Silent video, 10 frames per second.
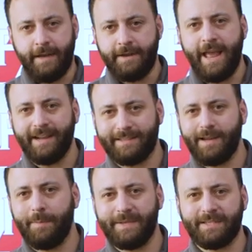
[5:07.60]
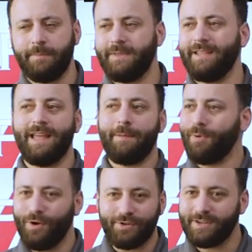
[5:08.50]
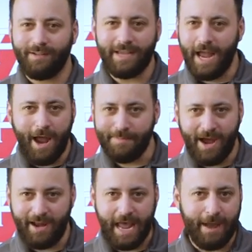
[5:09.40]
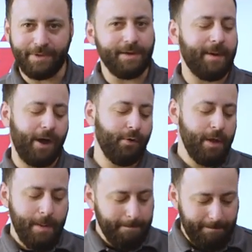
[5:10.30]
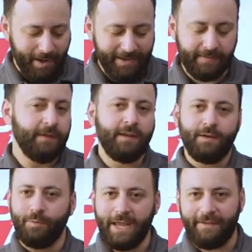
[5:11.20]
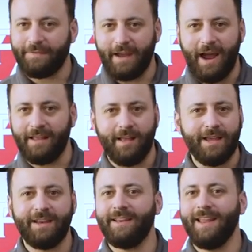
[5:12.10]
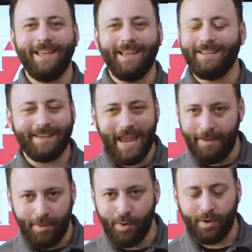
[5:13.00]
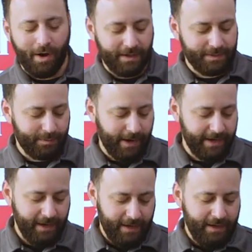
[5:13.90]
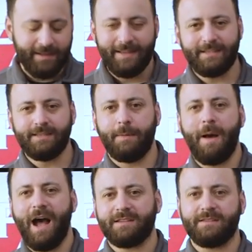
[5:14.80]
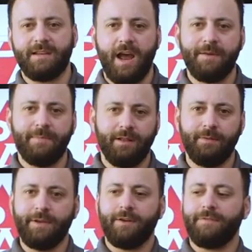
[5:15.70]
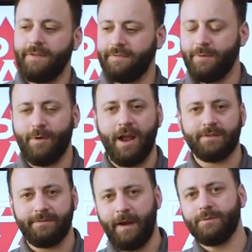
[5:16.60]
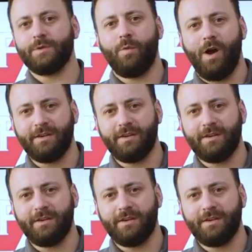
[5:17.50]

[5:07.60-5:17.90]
Now, next up is something that personally I'm not happy about, but we have to highlight it. It's ammo cost, right? This is a box of 9mm, 50 rounds. If I was to